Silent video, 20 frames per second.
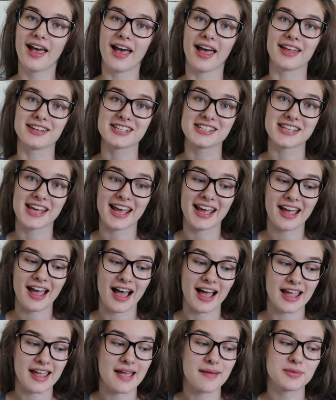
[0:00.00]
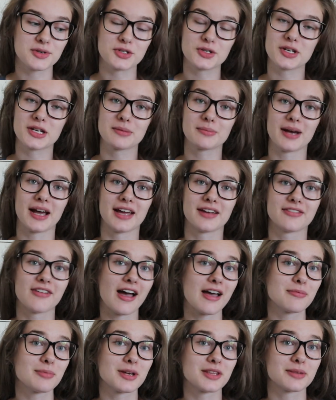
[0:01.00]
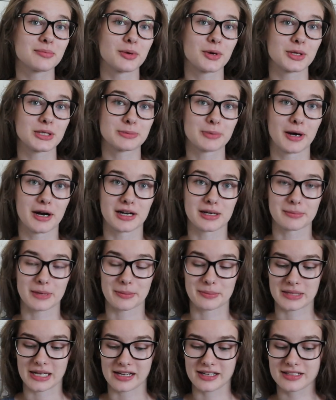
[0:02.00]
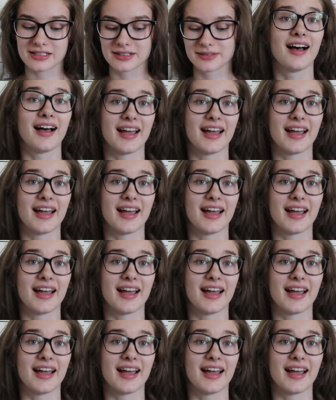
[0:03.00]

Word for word: and today I am doing my five month postpartum update.